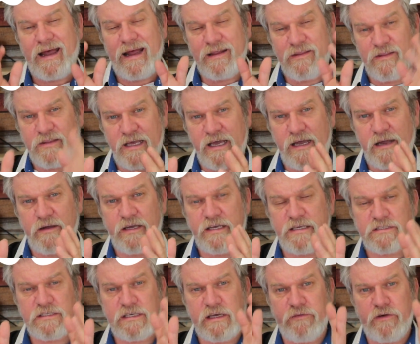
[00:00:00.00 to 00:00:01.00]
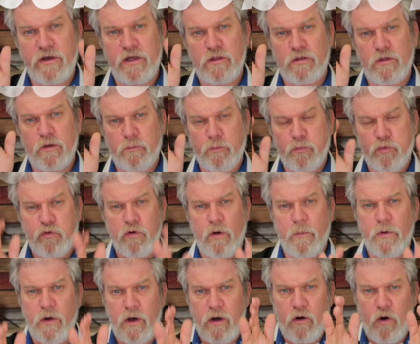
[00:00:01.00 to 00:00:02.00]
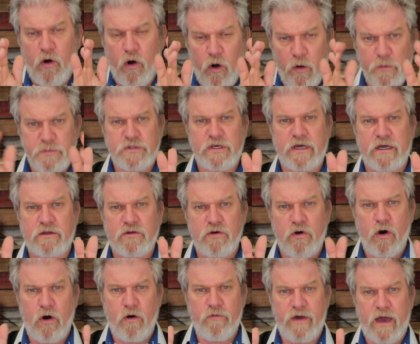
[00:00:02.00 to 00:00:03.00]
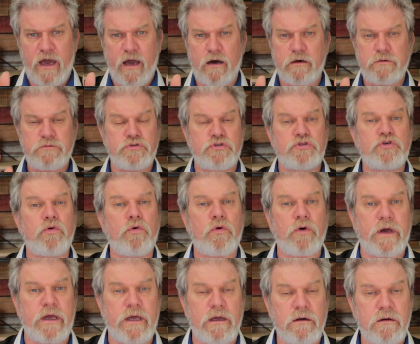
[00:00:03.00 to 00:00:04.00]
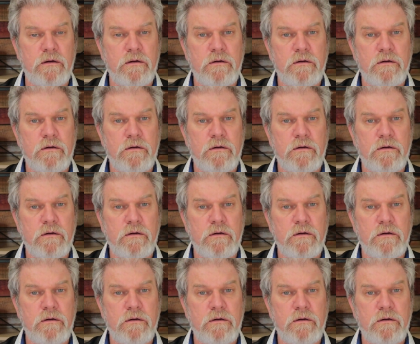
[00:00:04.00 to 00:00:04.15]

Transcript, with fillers: And there he's giving the proper object of our joy.